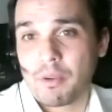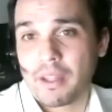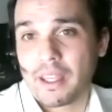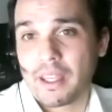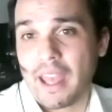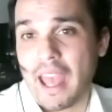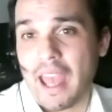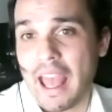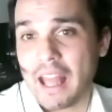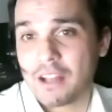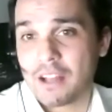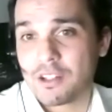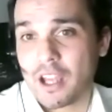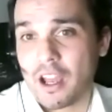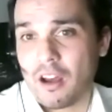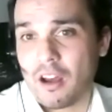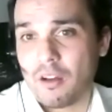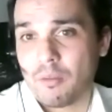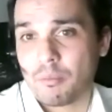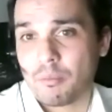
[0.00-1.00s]
like
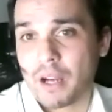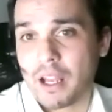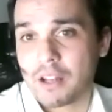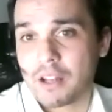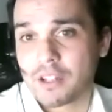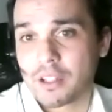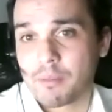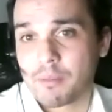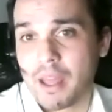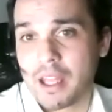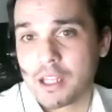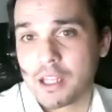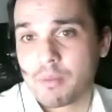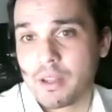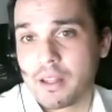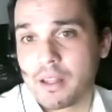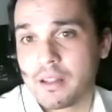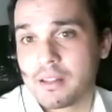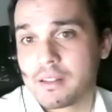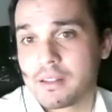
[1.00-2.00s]
agile project
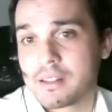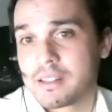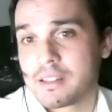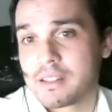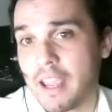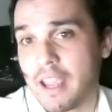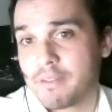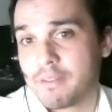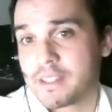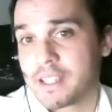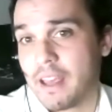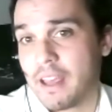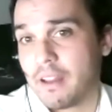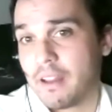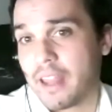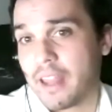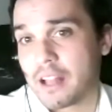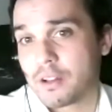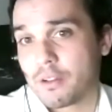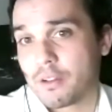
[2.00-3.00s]
management and safe scaled
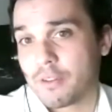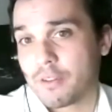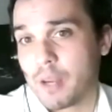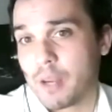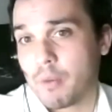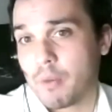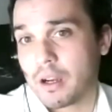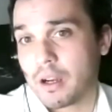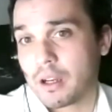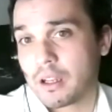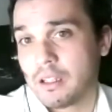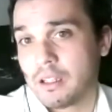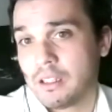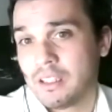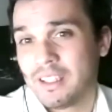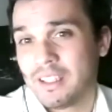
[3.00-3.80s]
agile framework.